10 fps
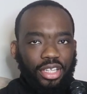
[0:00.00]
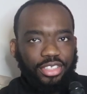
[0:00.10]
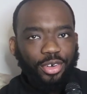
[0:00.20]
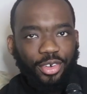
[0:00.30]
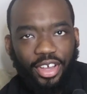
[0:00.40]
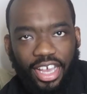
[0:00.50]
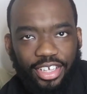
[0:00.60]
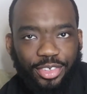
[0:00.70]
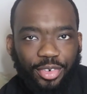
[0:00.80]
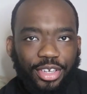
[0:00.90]
What's going on,
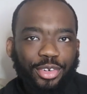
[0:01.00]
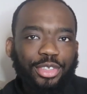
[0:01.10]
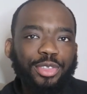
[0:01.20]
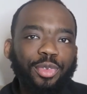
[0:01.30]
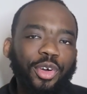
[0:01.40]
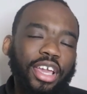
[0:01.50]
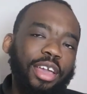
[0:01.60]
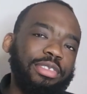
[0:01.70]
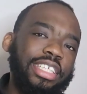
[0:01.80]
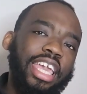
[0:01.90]
guys? You already know it's your boy
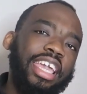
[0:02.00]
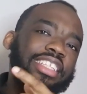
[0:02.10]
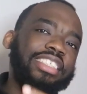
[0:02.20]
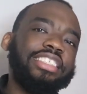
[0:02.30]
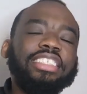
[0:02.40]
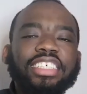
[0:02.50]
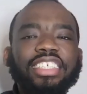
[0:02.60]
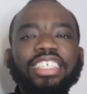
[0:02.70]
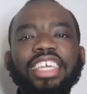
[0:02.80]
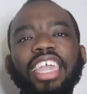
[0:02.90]
M to the A to the C
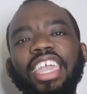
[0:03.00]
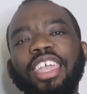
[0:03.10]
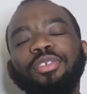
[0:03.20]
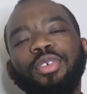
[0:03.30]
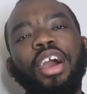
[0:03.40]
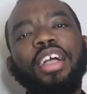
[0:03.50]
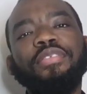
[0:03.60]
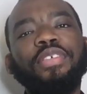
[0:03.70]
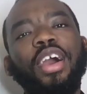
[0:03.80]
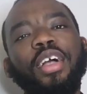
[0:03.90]
to the K A
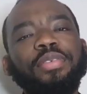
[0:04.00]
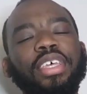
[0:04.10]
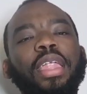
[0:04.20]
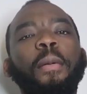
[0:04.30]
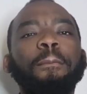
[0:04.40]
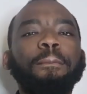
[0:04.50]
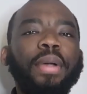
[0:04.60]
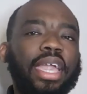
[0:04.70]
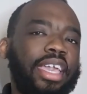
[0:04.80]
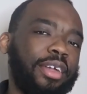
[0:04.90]
Y Vibes, and I'm
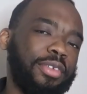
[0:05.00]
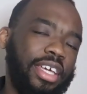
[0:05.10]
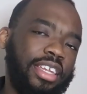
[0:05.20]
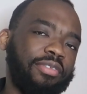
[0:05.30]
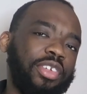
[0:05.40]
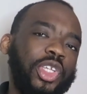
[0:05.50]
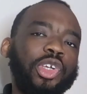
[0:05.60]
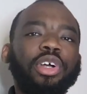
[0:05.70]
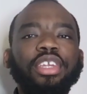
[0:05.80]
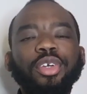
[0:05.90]
back again with another
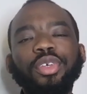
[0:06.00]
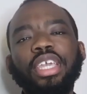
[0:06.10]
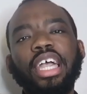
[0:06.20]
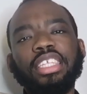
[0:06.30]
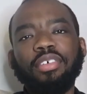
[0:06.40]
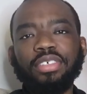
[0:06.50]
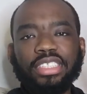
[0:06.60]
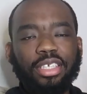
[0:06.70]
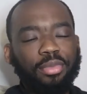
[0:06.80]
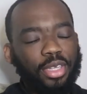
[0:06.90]
video. I know you guys haven't
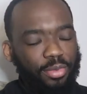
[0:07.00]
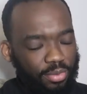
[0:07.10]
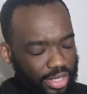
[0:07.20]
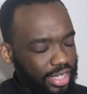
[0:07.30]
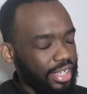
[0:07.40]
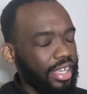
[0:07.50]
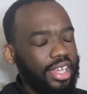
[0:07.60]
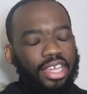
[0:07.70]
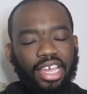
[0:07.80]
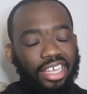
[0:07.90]
seen me in a minute.
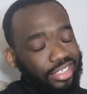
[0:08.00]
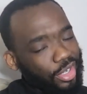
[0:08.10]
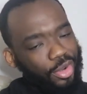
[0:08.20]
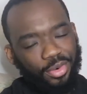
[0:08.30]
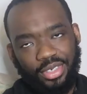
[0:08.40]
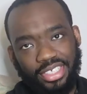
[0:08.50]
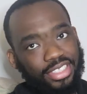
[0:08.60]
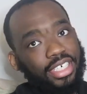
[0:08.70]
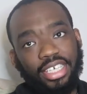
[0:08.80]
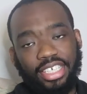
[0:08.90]
I know
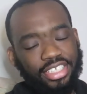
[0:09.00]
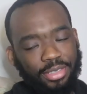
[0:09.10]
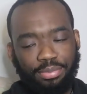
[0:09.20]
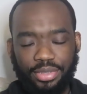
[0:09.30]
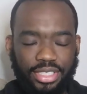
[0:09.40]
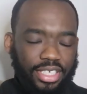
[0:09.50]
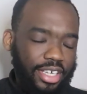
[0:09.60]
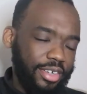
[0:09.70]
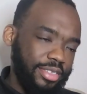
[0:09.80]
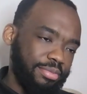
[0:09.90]
it's not easy putting
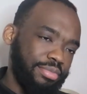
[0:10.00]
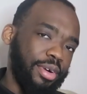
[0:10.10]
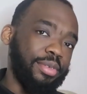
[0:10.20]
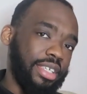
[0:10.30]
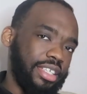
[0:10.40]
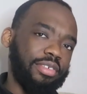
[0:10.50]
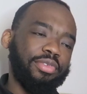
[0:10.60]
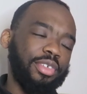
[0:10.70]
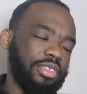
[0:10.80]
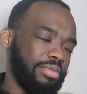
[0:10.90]
out public
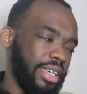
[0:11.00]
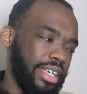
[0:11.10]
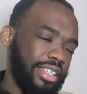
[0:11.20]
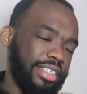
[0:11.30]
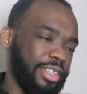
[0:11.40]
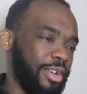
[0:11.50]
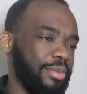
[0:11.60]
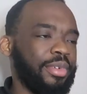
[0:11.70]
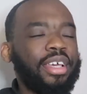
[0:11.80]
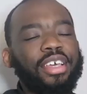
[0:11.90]
interviews, man, you
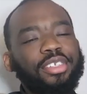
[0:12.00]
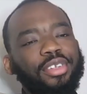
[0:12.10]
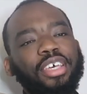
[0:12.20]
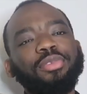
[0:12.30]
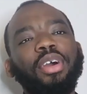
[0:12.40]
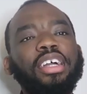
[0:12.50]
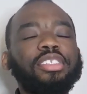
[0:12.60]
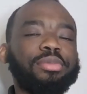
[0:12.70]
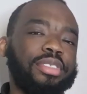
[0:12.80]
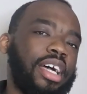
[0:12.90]
know, so that's why
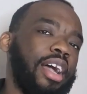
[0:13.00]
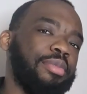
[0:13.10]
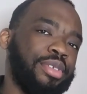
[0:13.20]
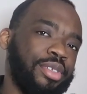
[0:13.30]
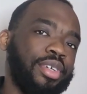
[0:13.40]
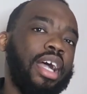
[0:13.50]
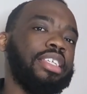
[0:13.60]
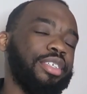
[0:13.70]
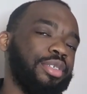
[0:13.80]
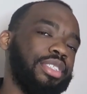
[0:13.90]
sometimes you
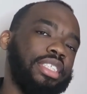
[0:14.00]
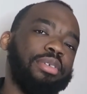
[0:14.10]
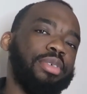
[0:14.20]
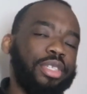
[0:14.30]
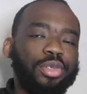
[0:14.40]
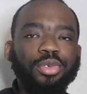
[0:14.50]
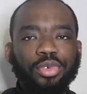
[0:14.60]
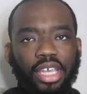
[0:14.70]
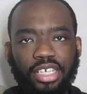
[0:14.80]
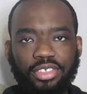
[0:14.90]
guys are gonna see me do
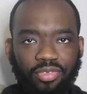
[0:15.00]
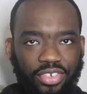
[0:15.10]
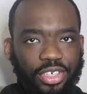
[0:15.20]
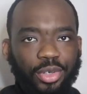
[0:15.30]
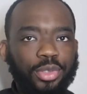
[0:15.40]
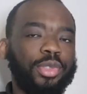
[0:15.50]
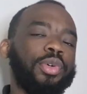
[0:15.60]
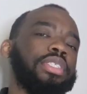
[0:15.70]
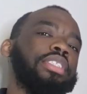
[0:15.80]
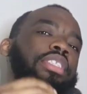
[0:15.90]
reaction videos
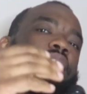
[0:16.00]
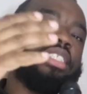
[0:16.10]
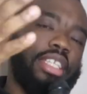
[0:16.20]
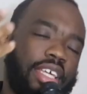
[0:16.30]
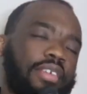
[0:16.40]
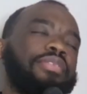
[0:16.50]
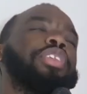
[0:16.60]
or just sit down